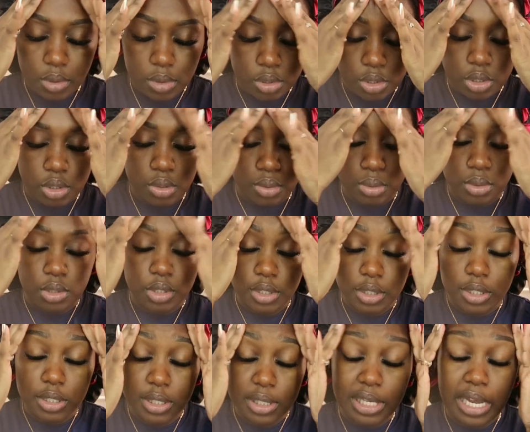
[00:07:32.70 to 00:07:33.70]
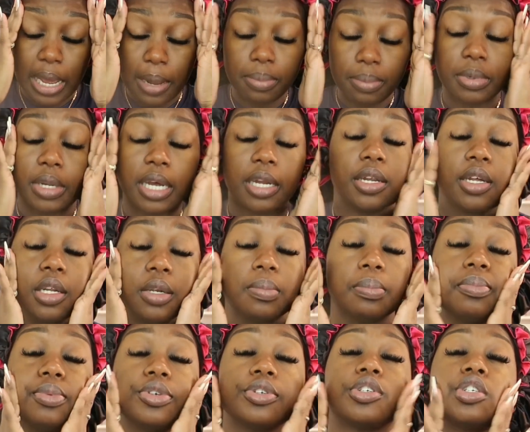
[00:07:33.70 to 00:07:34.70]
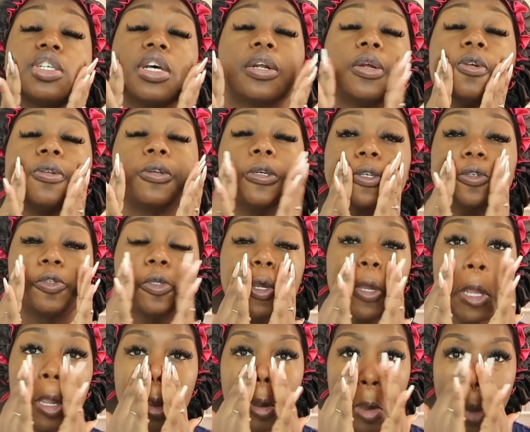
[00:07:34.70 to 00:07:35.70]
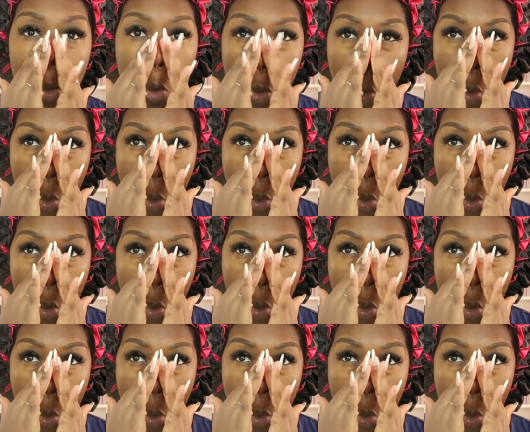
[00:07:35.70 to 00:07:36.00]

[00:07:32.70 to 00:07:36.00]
So just tap that in, push that in the skin.